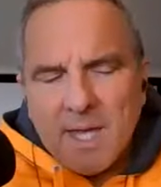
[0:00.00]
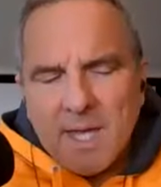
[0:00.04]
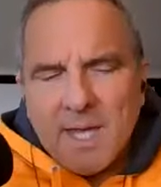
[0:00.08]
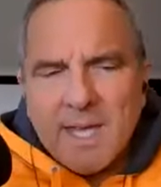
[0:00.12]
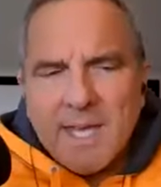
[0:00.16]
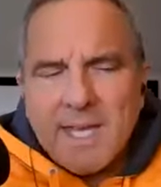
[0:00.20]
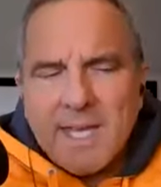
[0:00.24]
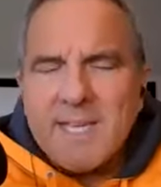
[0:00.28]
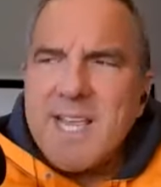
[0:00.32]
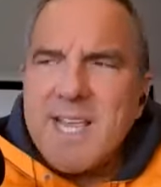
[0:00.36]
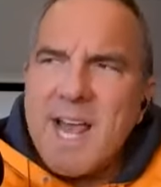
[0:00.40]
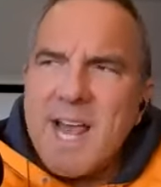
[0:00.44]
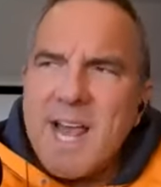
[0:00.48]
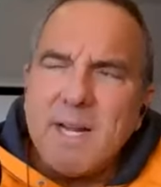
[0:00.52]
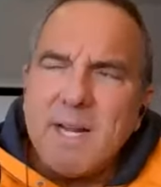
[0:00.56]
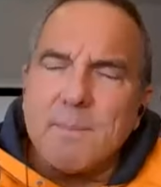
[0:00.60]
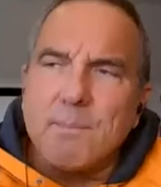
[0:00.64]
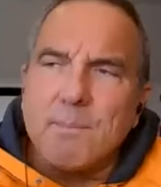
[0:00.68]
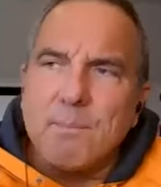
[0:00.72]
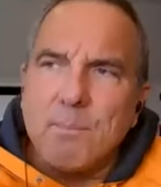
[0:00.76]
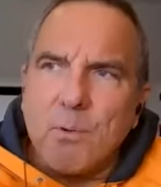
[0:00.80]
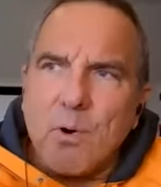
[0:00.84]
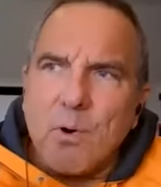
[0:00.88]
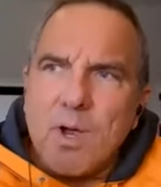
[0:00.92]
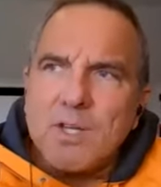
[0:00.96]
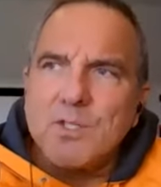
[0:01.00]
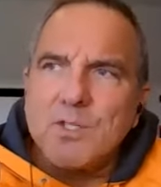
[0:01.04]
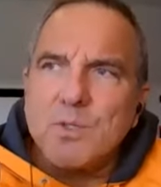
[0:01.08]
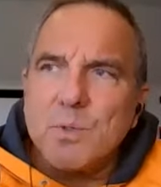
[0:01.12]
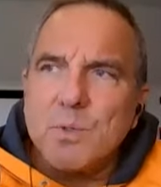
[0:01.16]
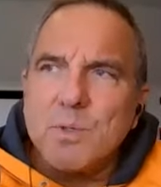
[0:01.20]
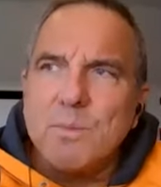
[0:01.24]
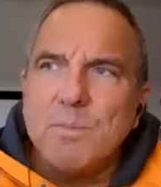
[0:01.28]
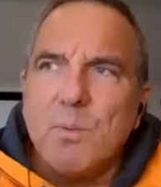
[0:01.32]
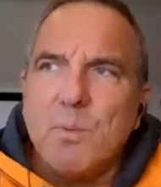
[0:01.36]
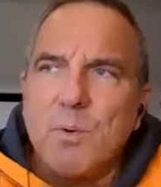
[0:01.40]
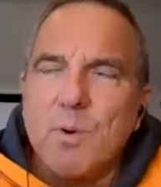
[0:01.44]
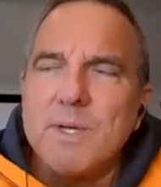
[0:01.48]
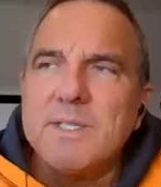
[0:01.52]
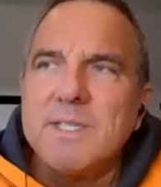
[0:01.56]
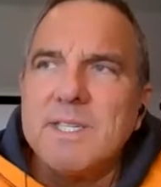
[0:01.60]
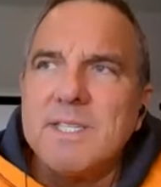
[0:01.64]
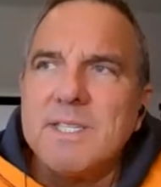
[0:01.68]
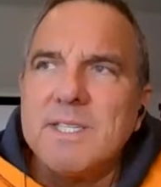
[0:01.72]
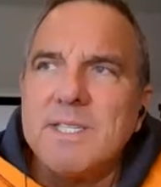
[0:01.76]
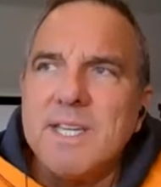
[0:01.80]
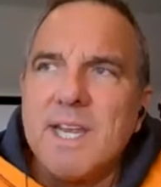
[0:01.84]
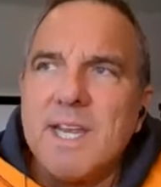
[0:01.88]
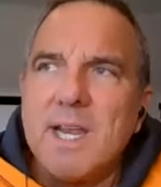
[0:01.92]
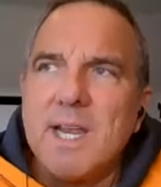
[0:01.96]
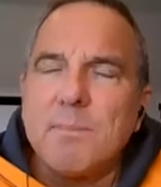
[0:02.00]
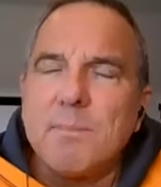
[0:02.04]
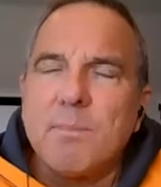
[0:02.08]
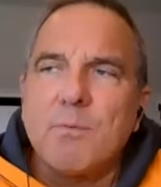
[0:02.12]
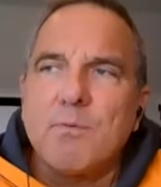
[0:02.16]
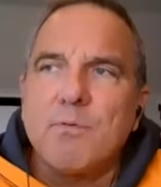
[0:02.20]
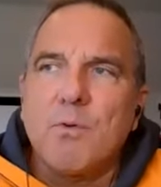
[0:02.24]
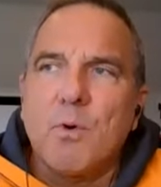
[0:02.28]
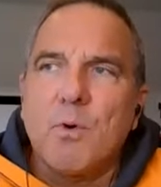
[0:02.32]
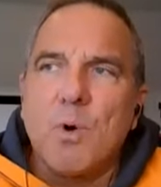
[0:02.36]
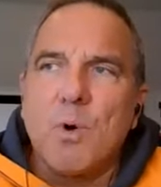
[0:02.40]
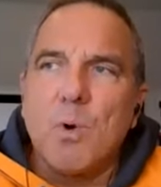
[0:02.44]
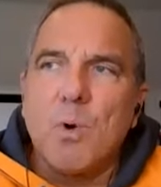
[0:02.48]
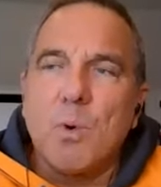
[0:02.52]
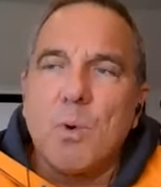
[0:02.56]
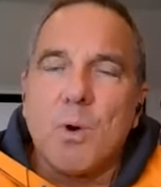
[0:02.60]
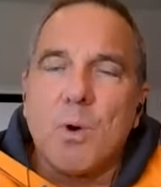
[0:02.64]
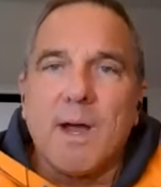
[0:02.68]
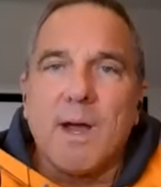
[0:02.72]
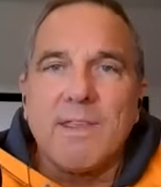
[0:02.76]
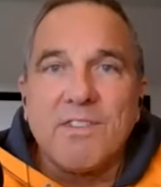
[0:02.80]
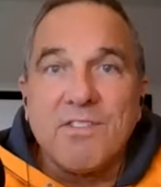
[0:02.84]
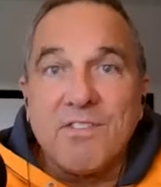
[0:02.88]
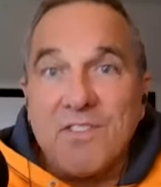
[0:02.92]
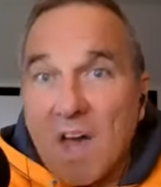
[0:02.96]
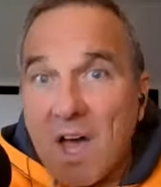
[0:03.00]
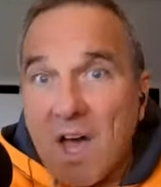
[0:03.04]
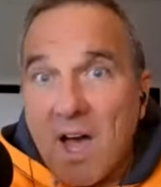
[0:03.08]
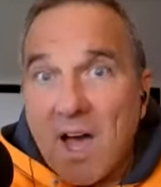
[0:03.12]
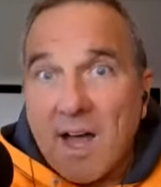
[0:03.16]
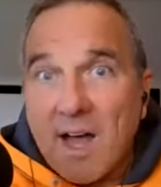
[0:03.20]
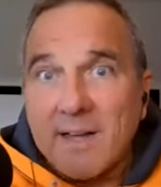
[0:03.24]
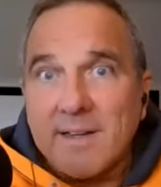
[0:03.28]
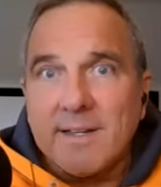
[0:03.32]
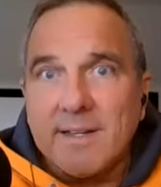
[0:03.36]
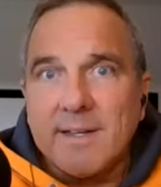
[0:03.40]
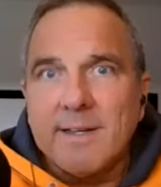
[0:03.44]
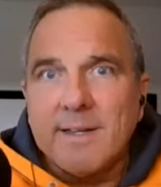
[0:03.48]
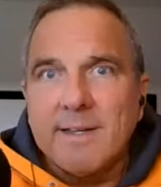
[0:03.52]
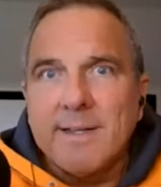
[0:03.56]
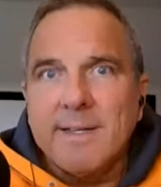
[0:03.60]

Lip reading: He's had a brush with Boise State before where I thought,